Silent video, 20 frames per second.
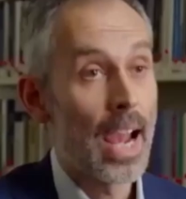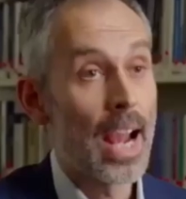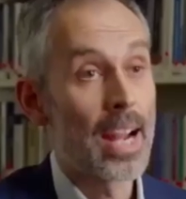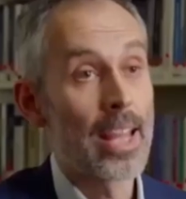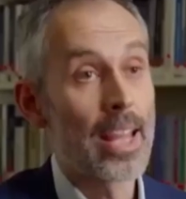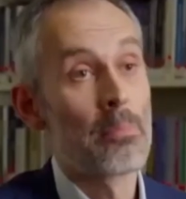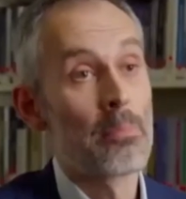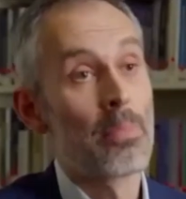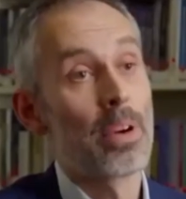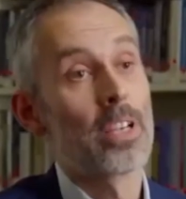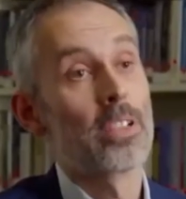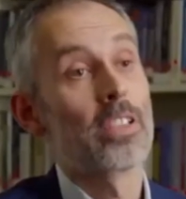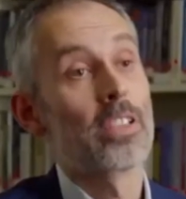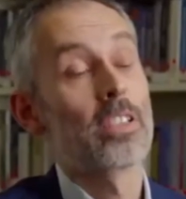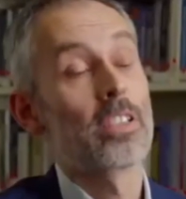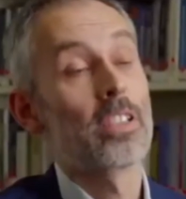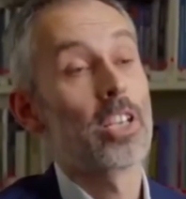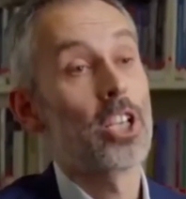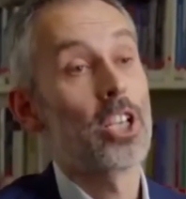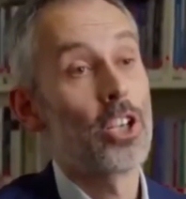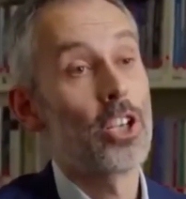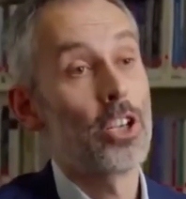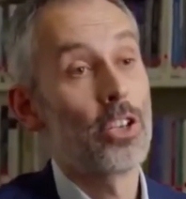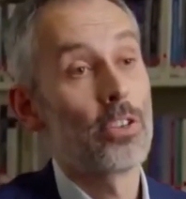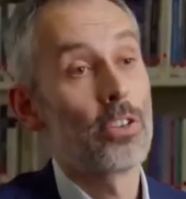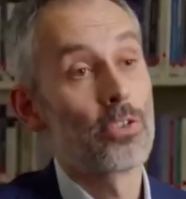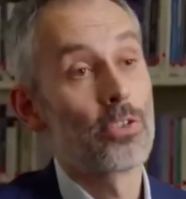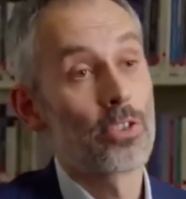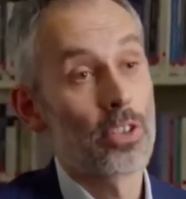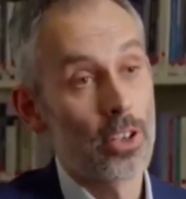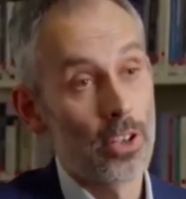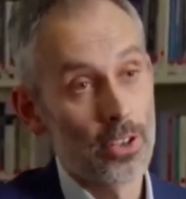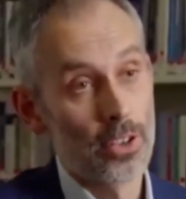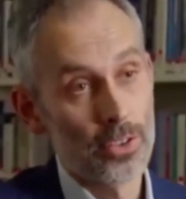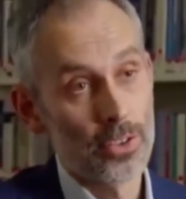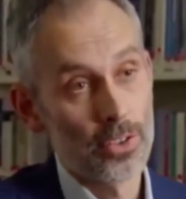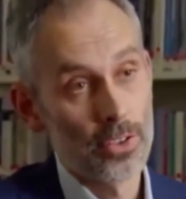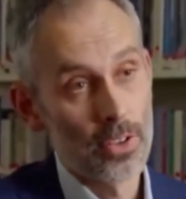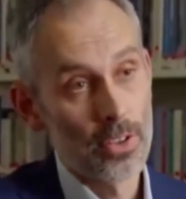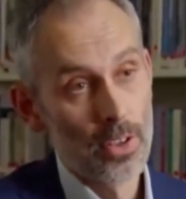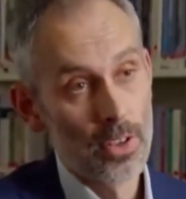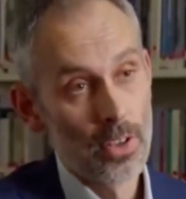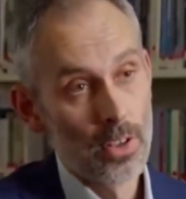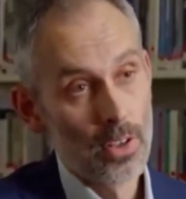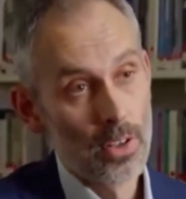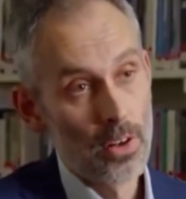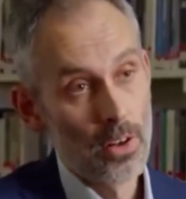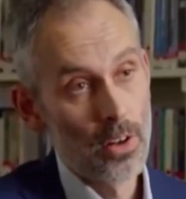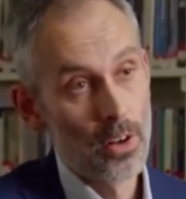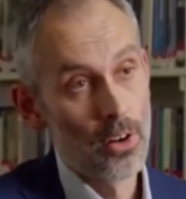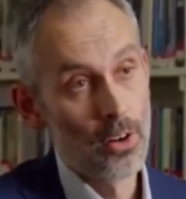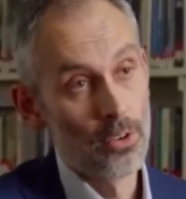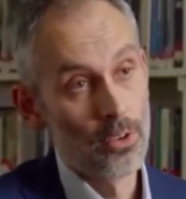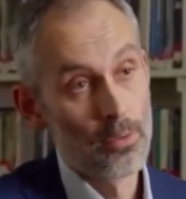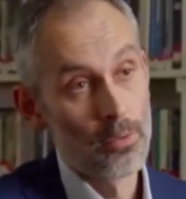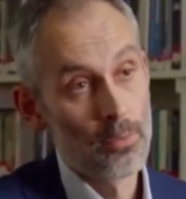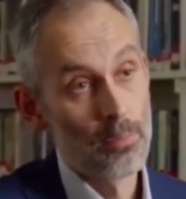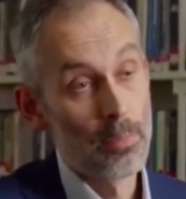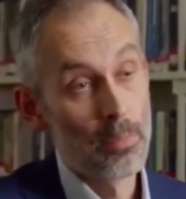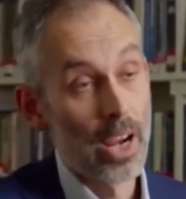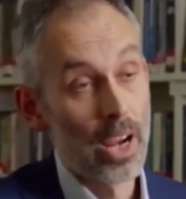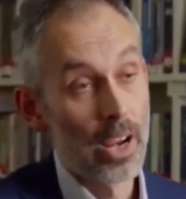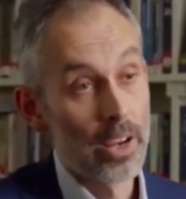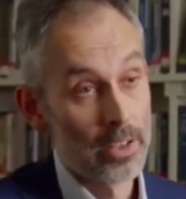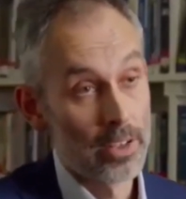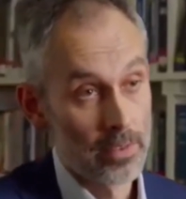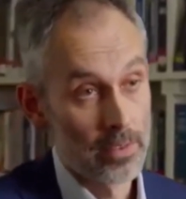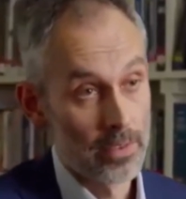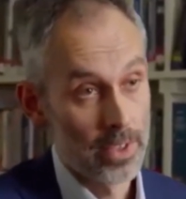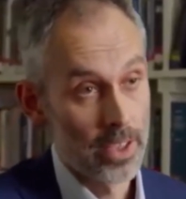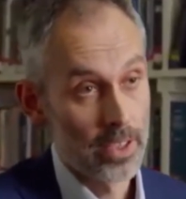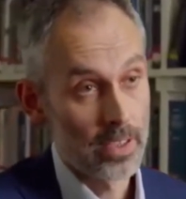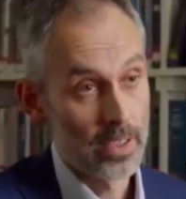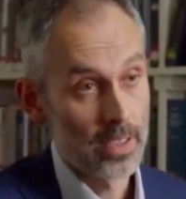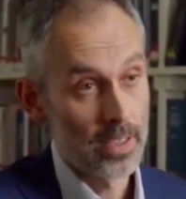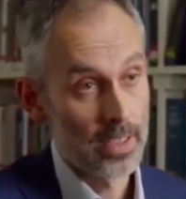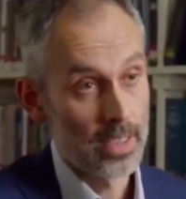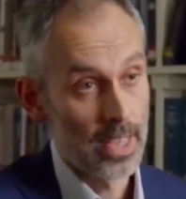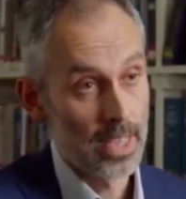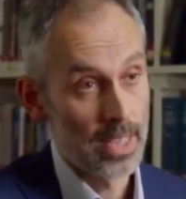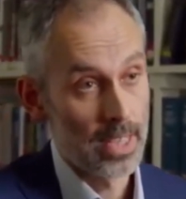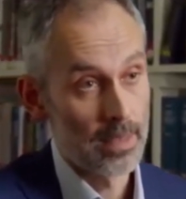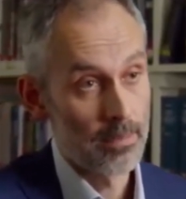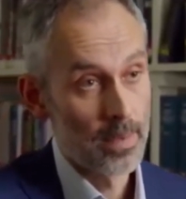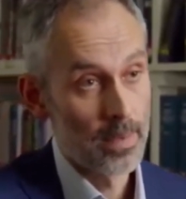and it imposes a huge cost on biodiversity.